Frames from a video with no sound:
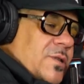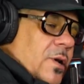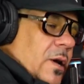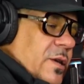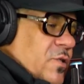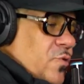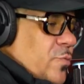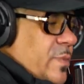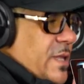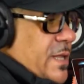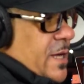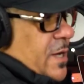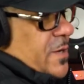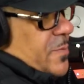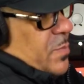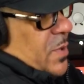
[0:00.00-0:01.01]
Talk. You be
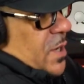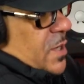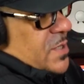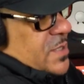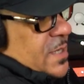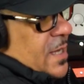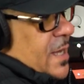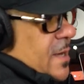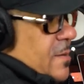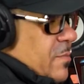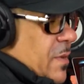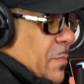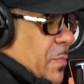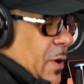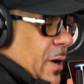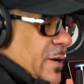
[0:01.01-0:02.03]
the underboss.
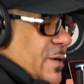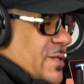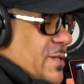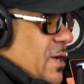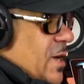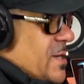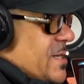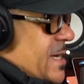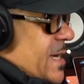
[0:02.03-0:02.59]
My partner, Sauce